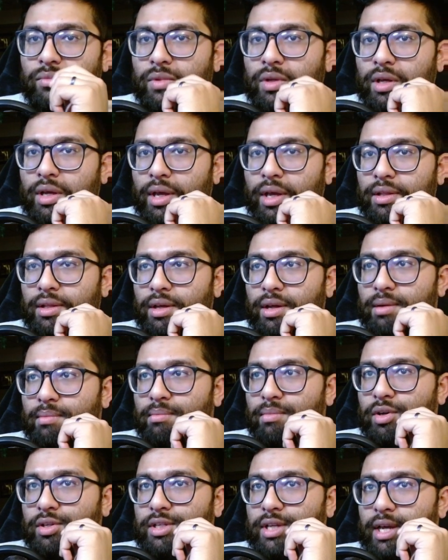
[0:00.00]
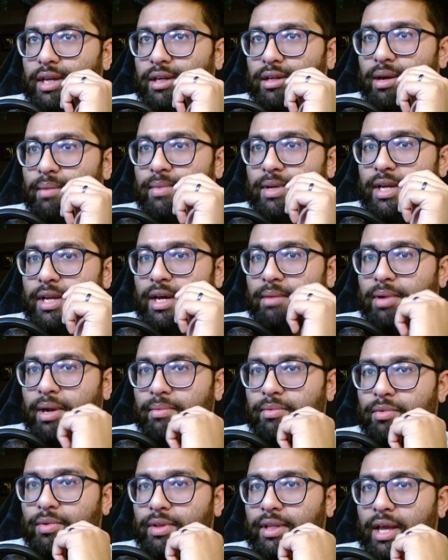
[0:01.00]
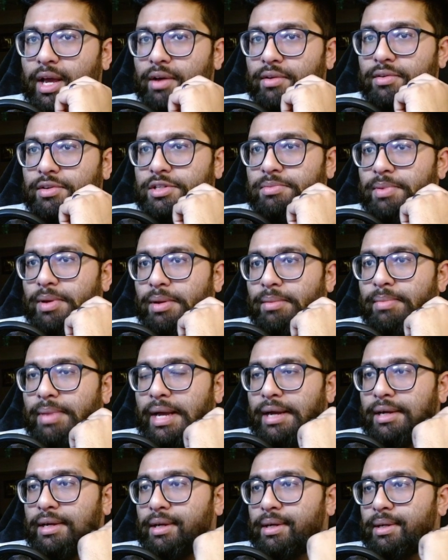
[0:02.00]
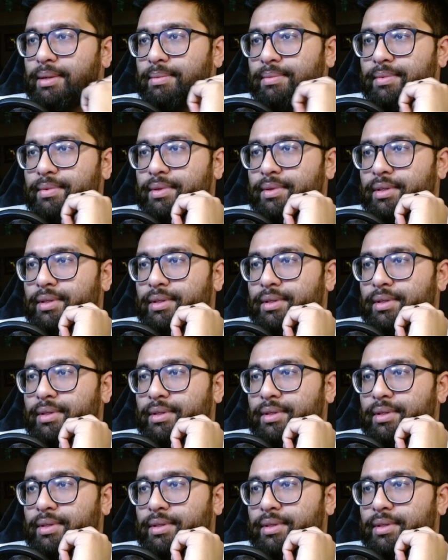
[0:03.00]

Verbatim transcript: Okay, they got a Murktide coming down, probably with counterspell backup.